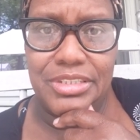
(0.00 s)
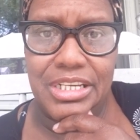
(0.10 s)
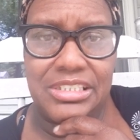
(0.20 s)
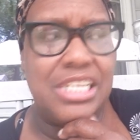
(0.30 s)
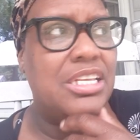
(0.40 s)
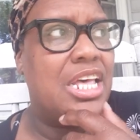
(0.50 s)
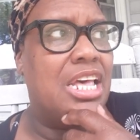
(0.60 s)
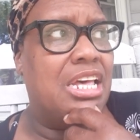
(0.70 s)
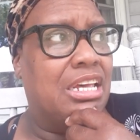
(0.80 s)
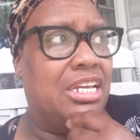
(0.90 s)
Cause he
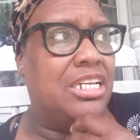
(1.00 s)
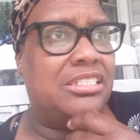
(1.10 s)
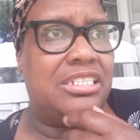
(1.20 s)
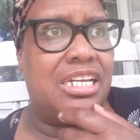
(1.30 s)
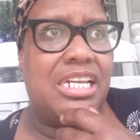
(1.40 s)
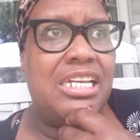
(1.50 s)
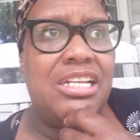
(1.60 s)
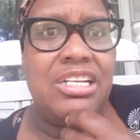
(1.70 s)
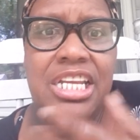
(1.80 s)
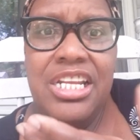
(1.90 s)
he said that
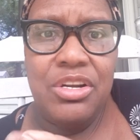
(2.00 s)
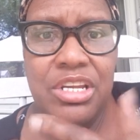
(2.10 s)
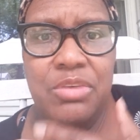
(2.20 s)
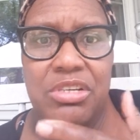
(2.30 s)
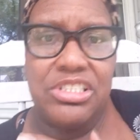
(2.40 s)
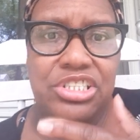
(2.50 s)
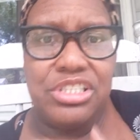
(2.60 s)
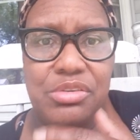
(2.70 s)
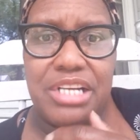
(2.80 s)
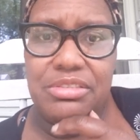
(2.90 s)
he didn't he didn't he wasn't
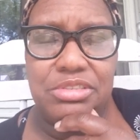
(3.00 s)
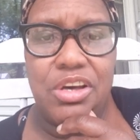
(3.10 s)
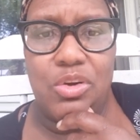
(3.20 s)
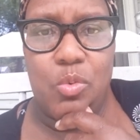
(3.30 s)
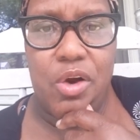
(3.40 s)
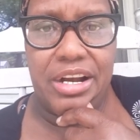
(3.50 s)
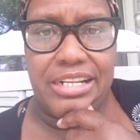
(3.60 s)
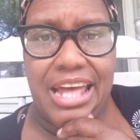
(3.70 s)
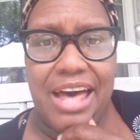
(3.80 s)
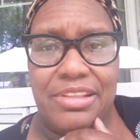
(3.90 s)
sure whether it was gonna work or
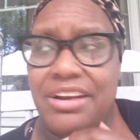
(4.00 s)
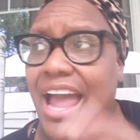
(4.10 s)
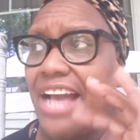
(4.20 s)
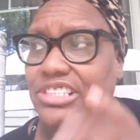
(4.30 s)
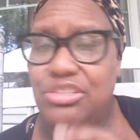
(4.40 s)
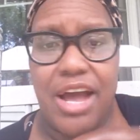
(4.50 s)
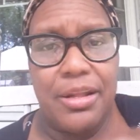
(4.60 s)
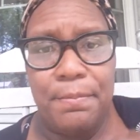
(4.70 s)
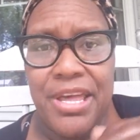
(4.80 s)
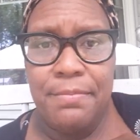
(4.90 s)
not. And they're actually trying
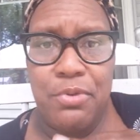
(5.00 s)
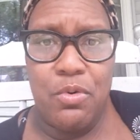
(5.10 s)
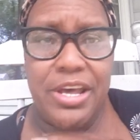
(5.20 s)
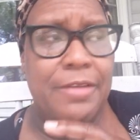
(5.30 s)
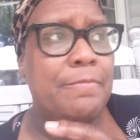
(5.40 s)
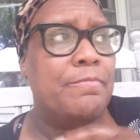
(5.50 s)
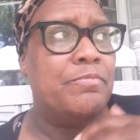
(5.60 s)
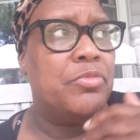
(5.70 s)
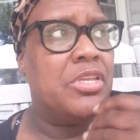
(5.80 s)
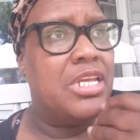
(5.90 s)
to pinpoint
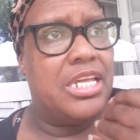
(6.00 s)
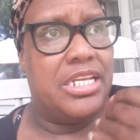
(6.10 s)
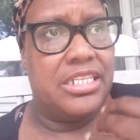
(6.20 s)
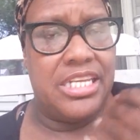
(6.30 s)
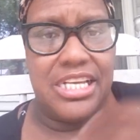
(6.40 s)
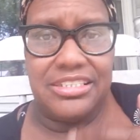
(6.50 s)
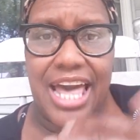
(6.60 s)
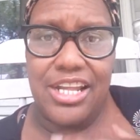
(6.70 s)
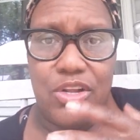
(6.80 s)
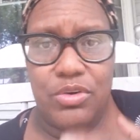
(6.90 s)
the
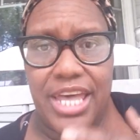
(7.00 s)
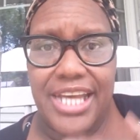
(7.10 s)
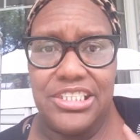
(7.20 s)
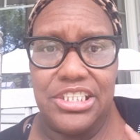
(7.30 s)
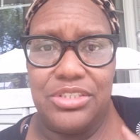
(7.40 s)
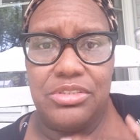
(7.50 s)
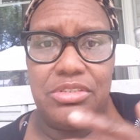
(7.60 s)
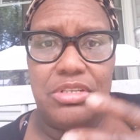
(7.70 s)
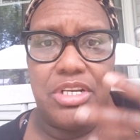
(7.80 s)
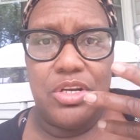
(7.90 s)
exact location
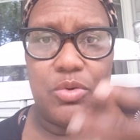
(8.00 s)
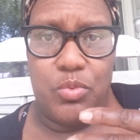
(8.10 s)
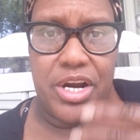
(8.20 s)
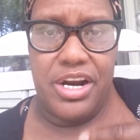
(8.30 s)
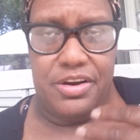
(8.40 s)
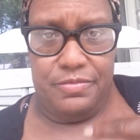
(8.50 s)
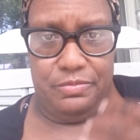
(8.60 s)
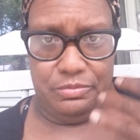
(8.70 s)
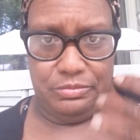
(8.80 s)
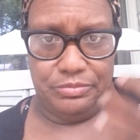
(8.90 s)
where,
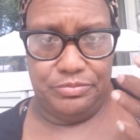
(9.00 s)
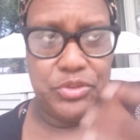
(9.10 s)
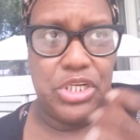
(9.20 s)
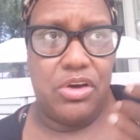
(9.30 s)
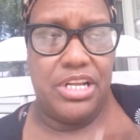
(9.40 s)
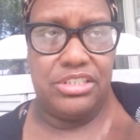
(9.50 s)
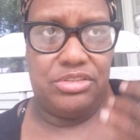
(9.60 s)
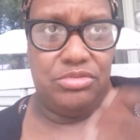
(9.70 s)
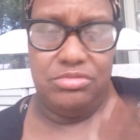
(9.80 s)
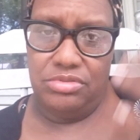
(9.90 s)
you know, that
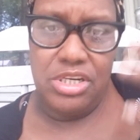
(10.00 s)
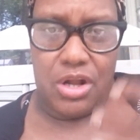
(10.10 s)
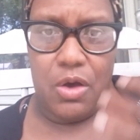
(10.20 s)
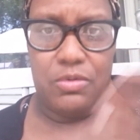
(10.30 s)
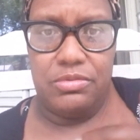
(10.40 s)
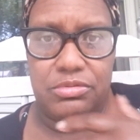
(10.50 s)
you know.